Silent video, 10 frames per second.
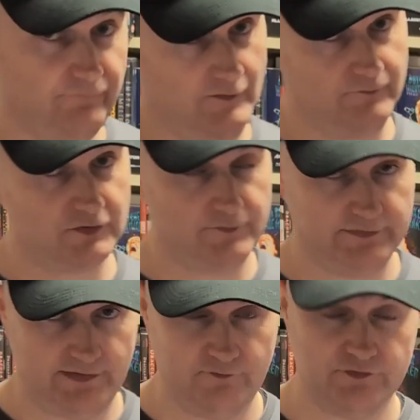film
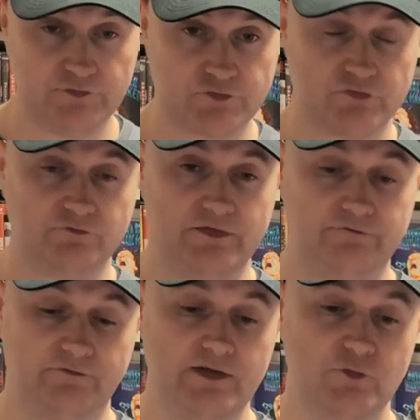coming out, you should
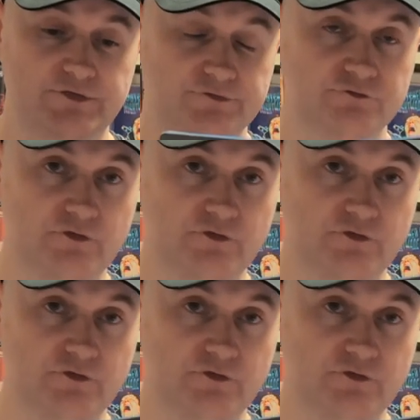really see, which is